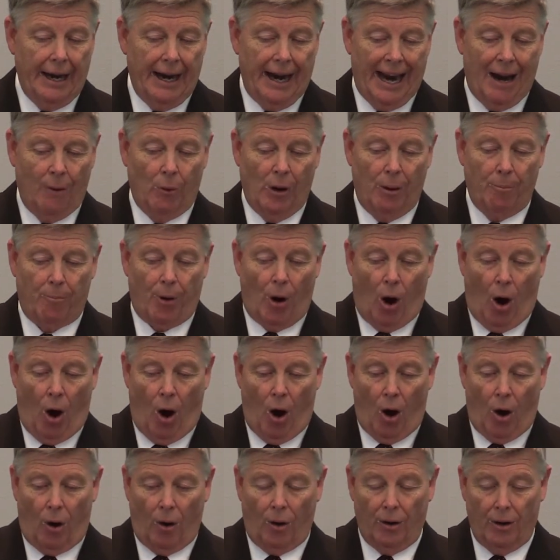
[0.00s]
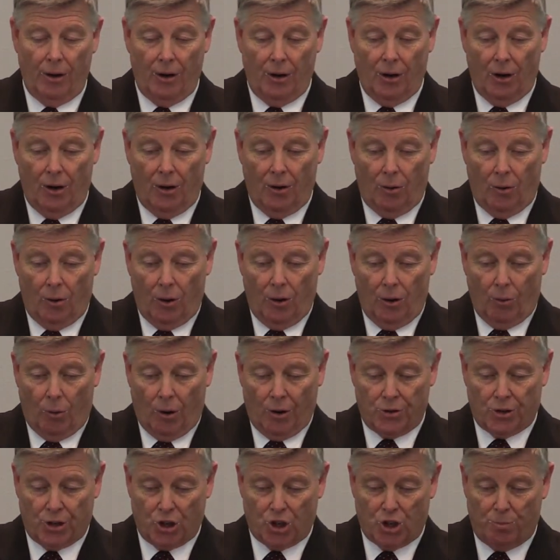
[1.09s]
And when Paul
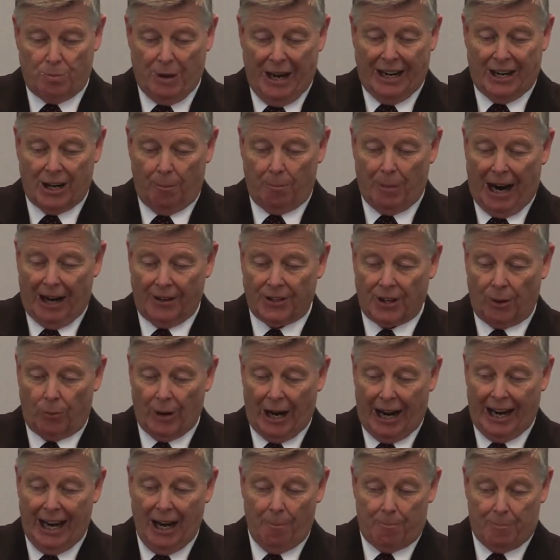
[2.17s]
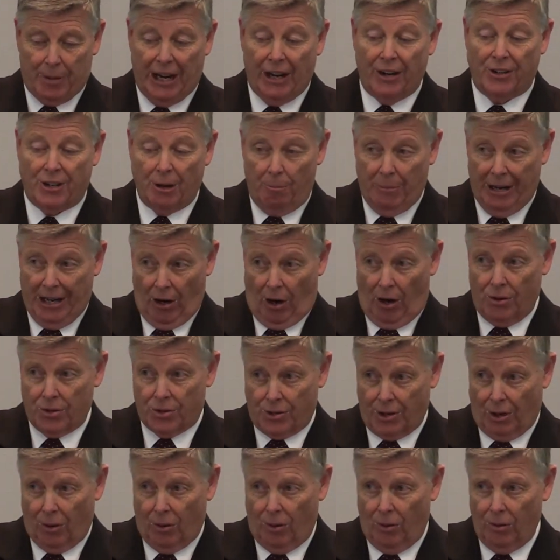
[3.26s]
wants to speak about the wrath, he appeared to me
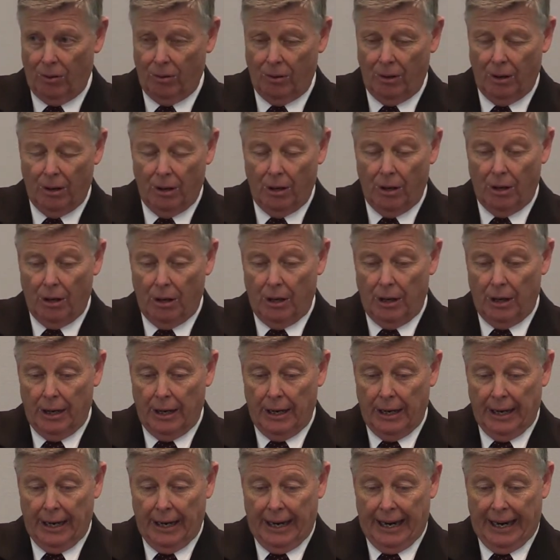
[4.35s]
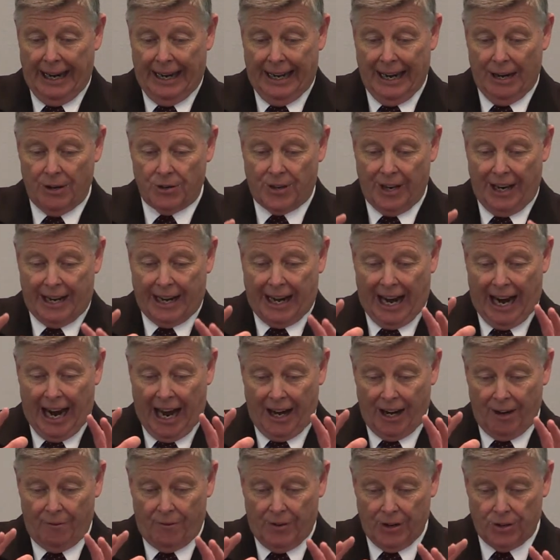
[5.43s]
also. He gives the
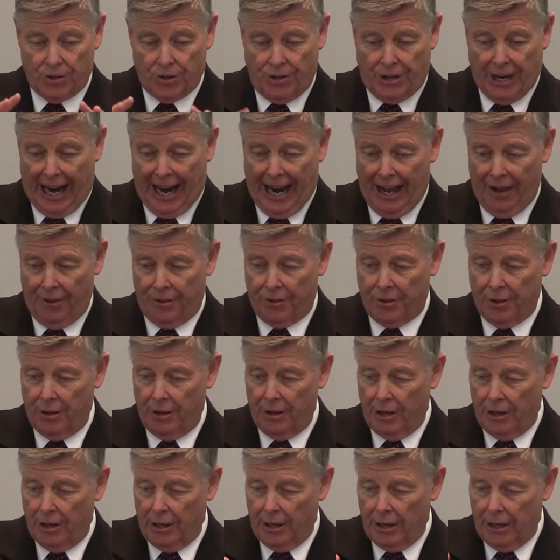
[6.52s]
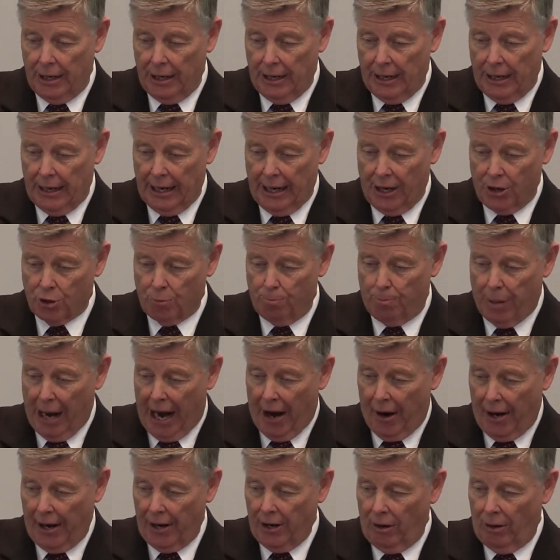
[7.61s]
account of his death, his
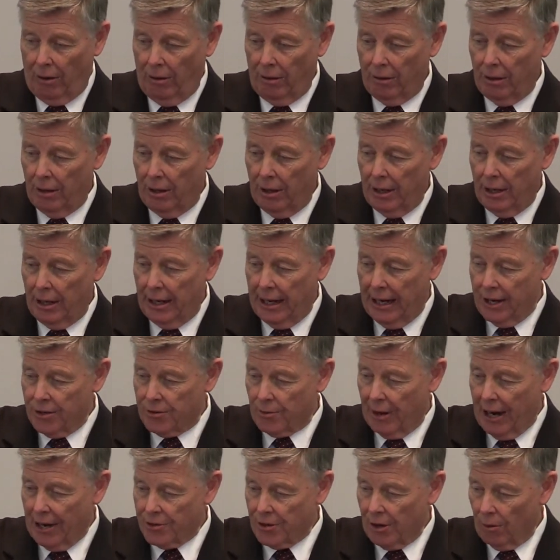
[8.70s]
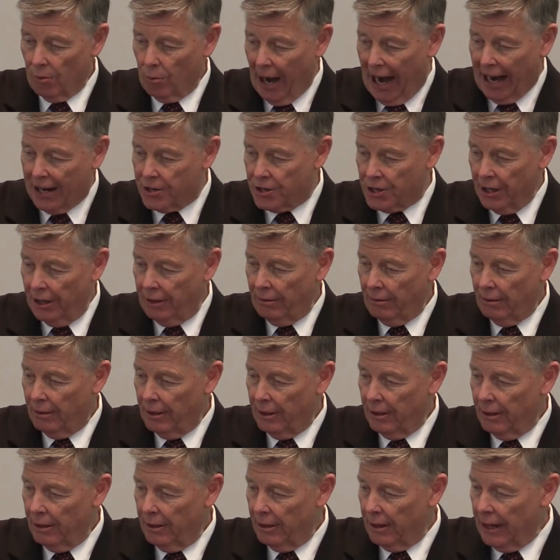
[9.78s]
burial, his resurrection,
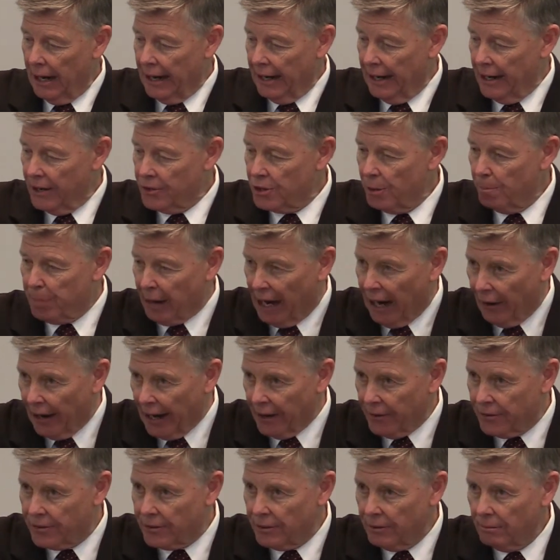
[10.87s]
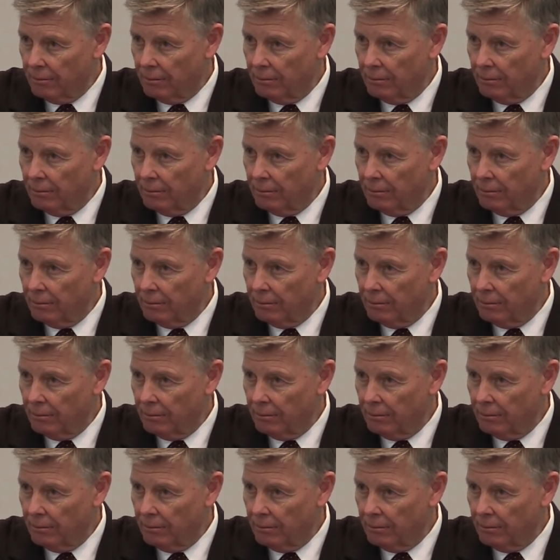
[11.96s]
and his appearance.